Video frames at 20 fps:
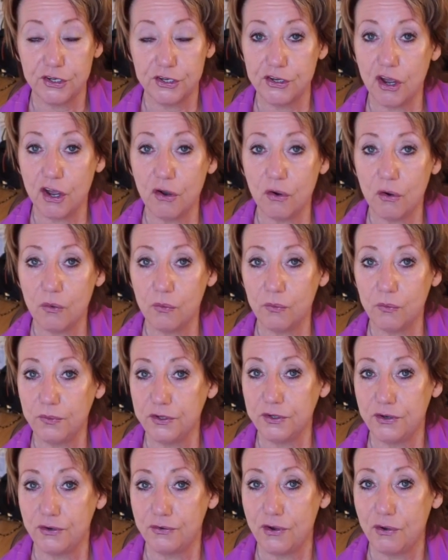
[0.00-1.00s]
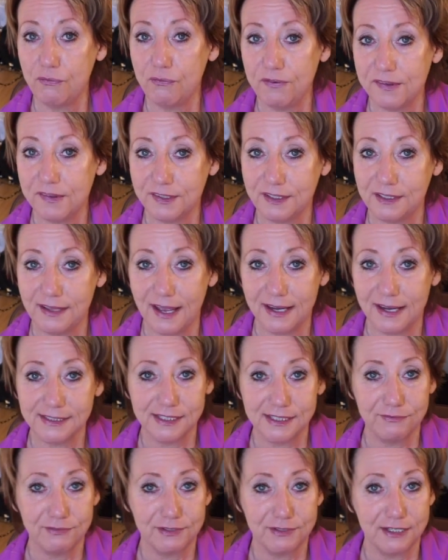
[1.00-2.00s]
No, you know, no physical
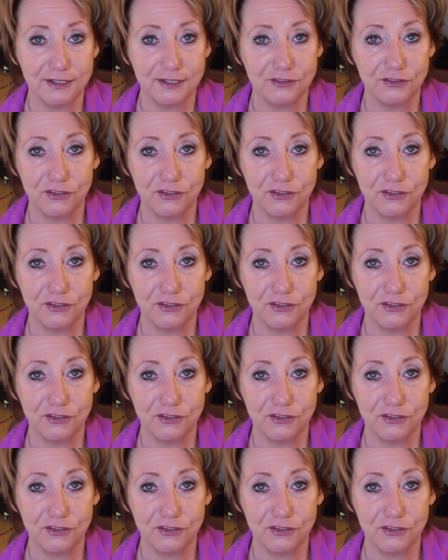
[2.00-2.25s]
activity,